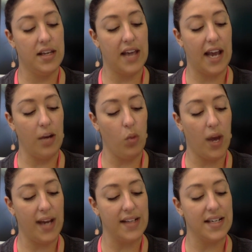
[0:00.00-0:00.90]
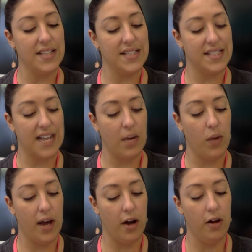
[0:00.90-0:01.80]
Gain weight and stay
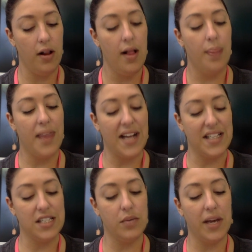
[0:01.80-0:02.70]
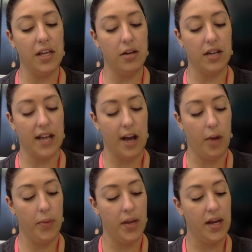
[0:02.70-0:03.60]
well. That's the way you can
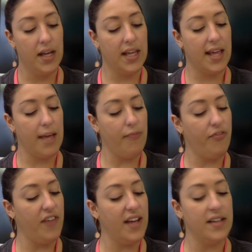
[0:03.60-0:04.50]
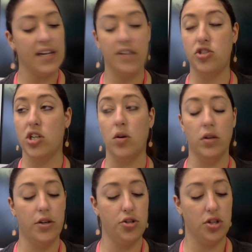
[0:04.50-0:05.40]
help. Keep fit and don't
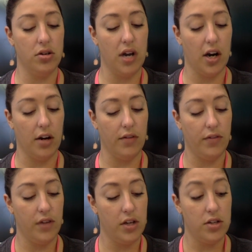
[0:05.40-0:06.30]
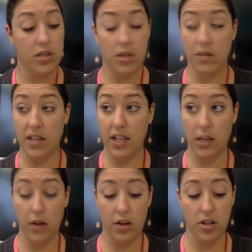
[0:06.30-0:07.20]
lose your nerve. Do you think
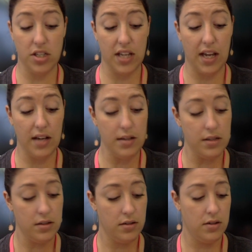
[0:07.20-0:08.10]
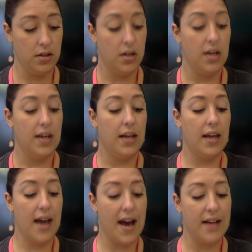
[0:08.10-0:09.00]
you understand?"
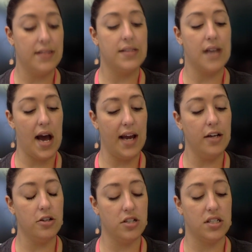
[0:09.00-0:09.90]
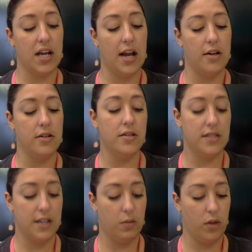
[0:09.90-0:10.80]
"Yes, I understand,"
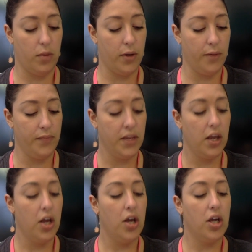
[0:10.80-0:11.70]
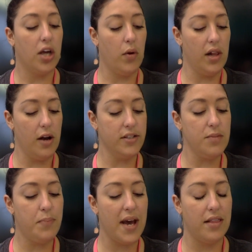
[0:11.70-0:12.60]
said Wilbur. "Go along
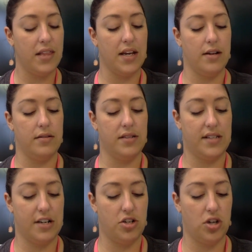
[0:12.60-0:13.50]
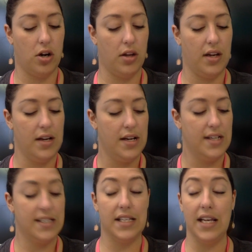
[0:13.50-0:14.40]
to bed then," said Charlotte.
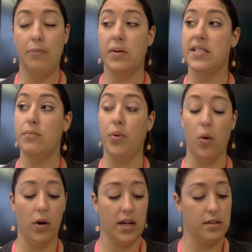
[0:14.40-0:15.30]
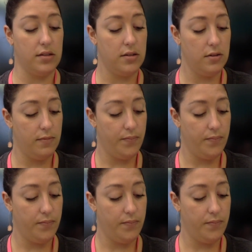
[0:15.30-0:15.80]
"Sleep is important."